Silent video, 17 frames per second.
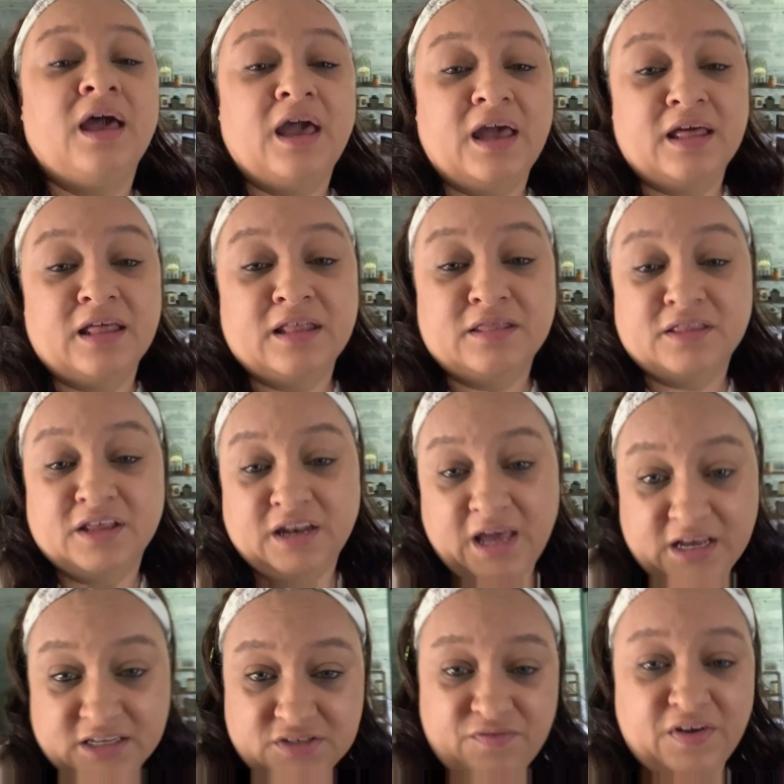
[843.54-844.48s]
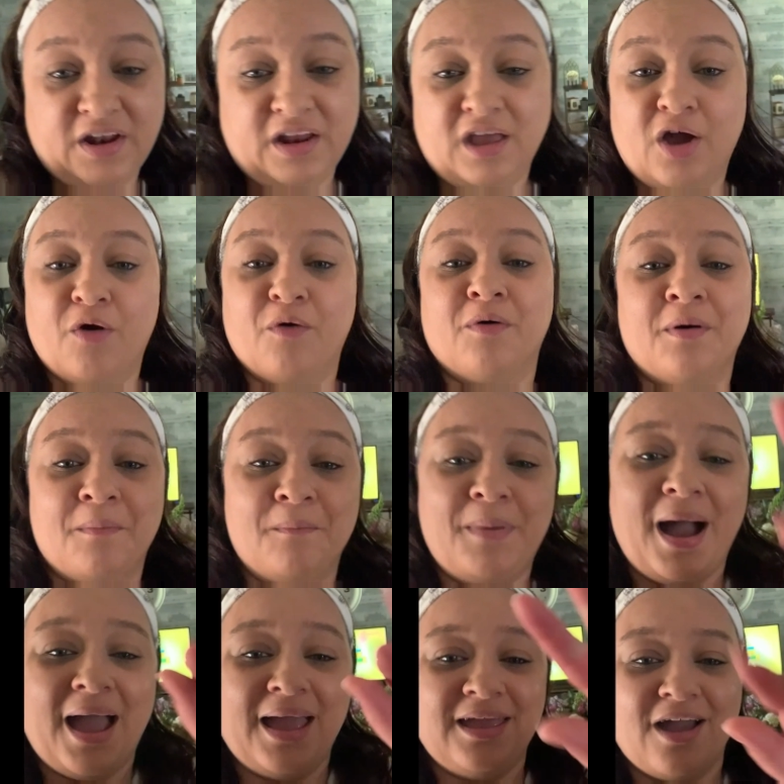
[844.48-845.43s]
in the next video.
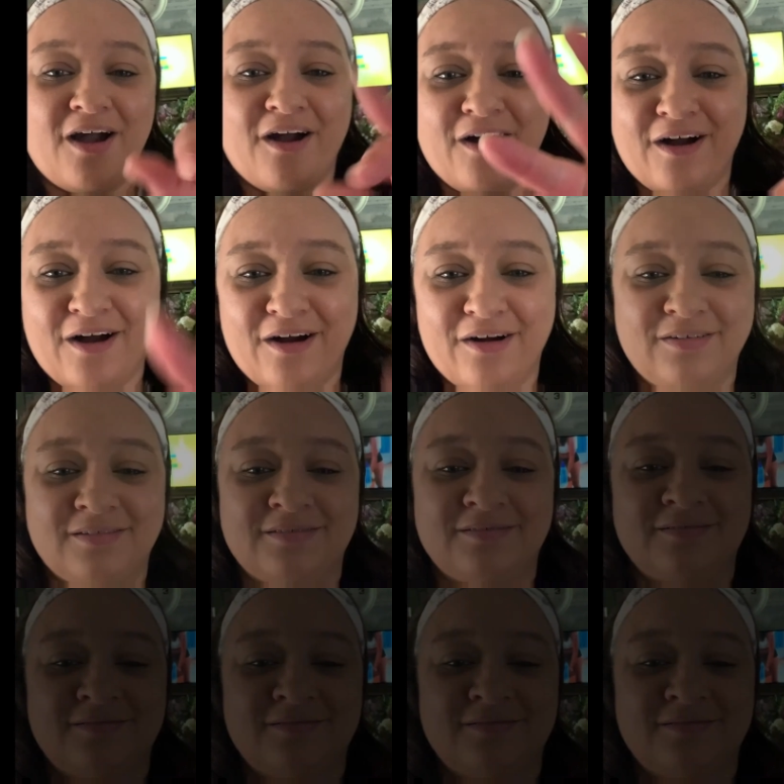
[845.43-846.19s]
Bye, y'all.